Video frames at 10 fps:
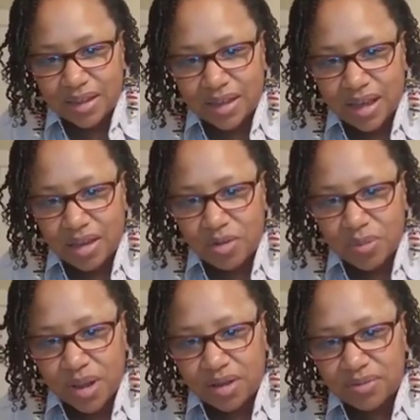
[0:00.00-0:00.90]
I hope
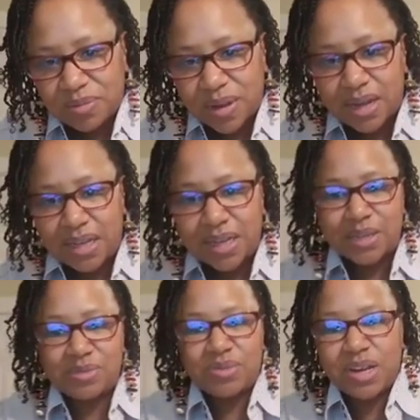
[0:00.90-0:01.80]
everybody
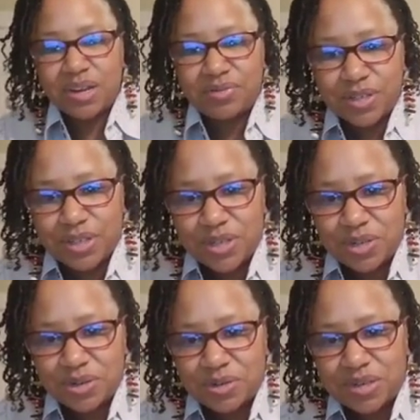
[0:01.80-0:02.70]
is ready for
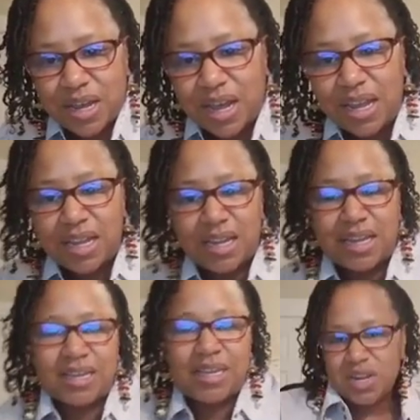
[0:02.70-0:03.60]
Tuesday.
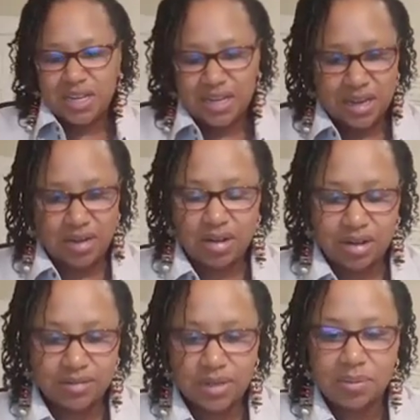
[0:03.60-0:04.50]
Good morning, Erica.
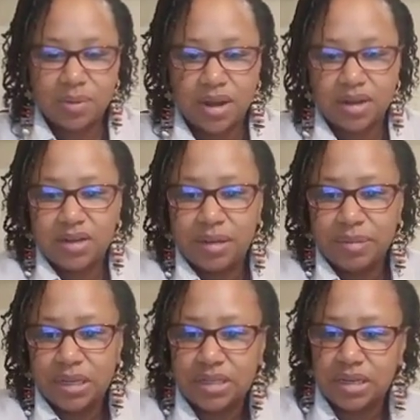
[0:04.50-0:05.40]
I'm so proud of you. I
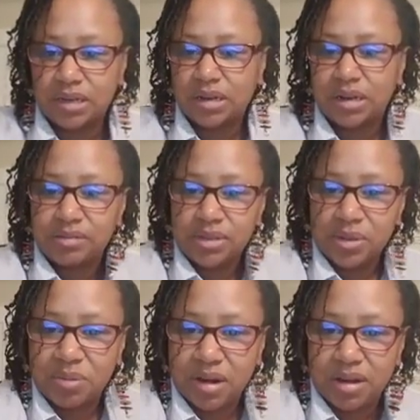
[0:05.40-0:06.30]
meant to tell you that. I'm
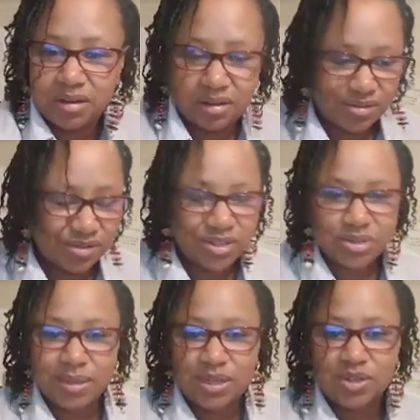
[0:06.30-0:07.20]
so proud of you. You
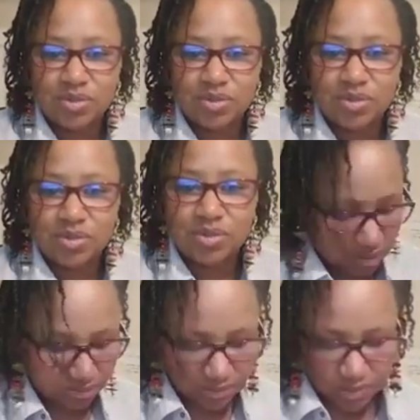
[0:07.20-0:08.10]
just be doing
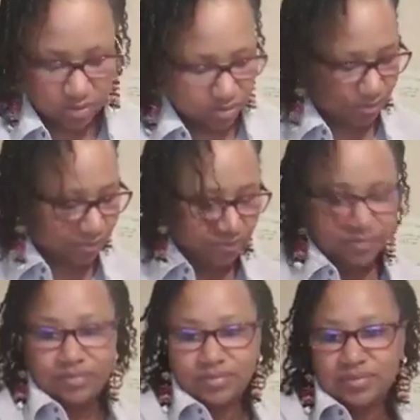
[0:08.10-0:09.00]
stuff, girl.
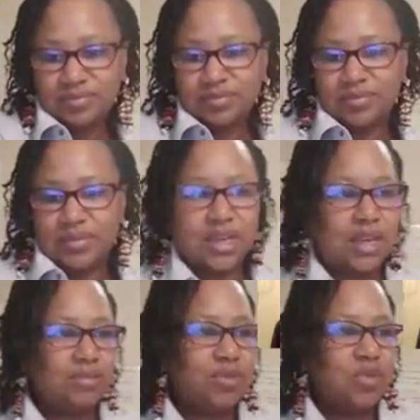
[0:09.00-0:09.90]

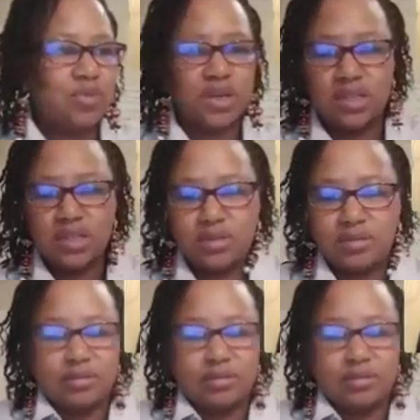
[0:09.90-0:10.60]
Keep doing it, too.